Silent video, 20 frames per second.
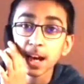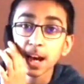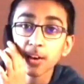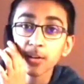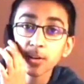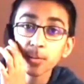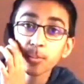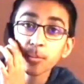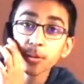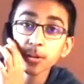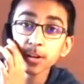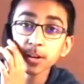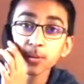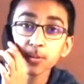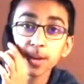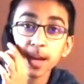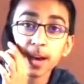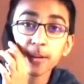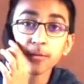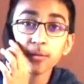Our
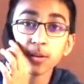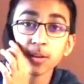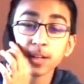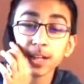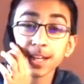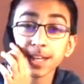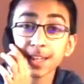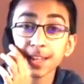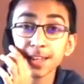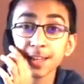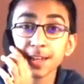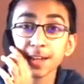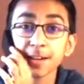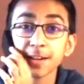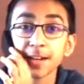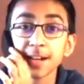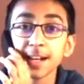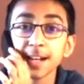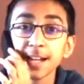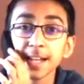reporter we have working
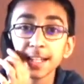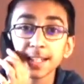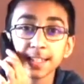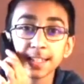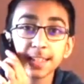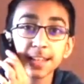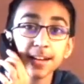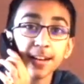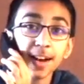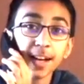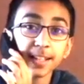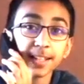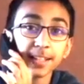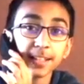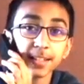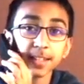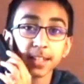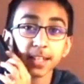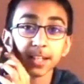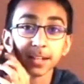here is there at the
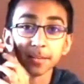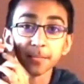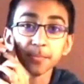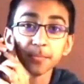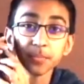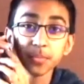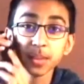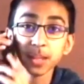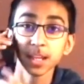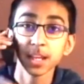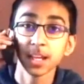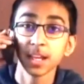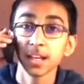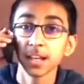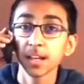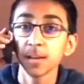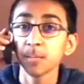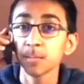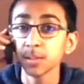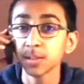scene.
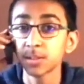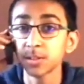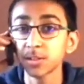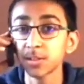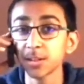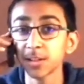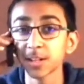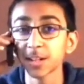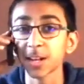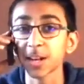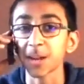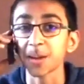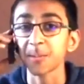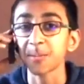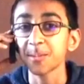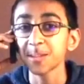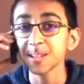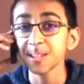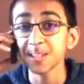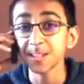Mr. Turkey,
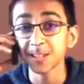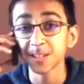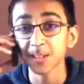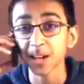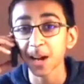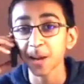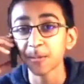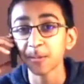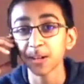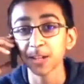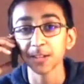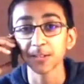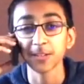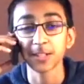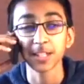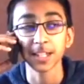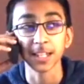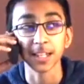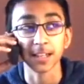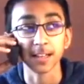please describe what you
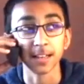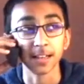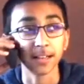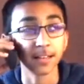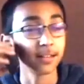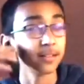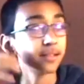see.